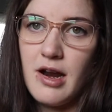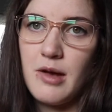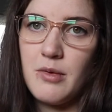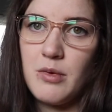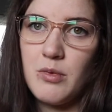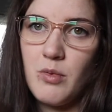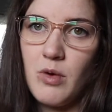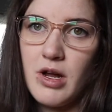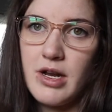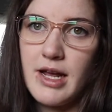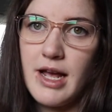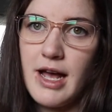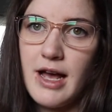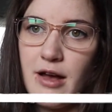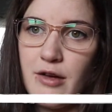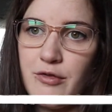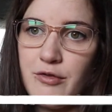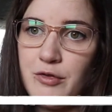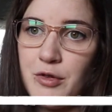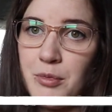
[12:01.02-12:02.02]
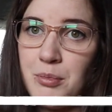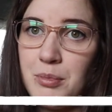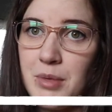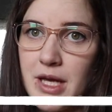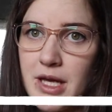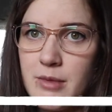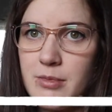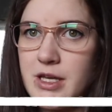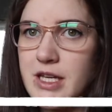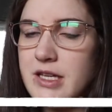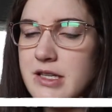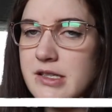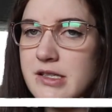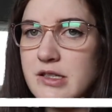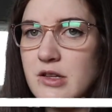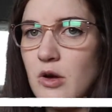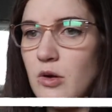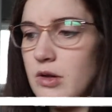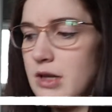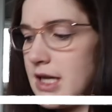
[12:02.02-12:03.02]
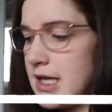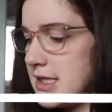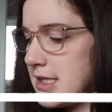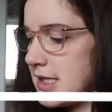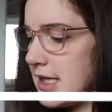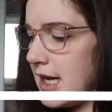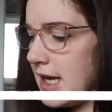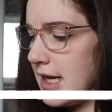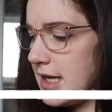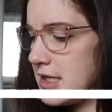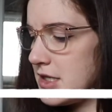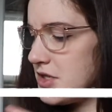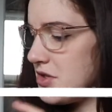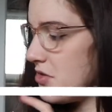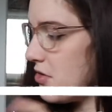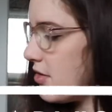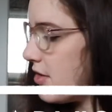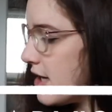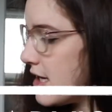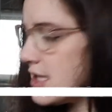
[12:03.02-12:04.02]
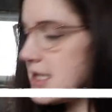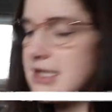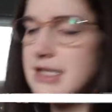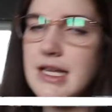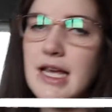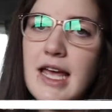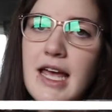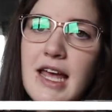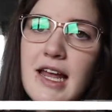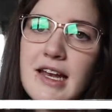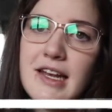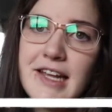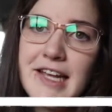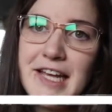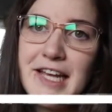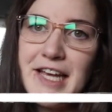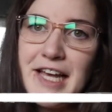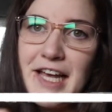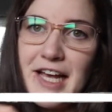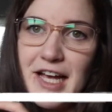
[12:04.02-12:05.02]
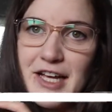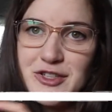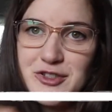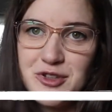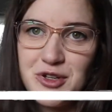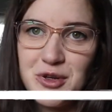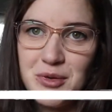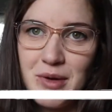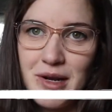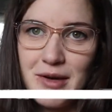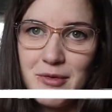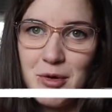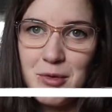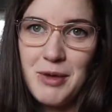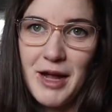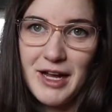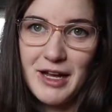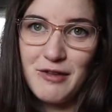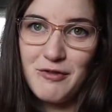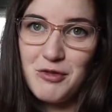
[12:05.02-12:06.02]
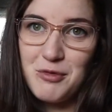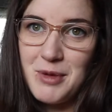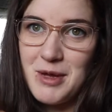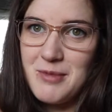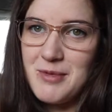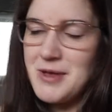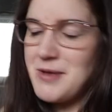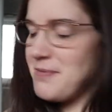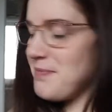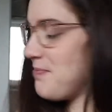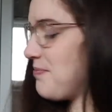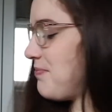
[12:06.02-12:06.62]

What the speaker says: I would want to have for baby. So let's get into this and I'll show you what we're packing for baby.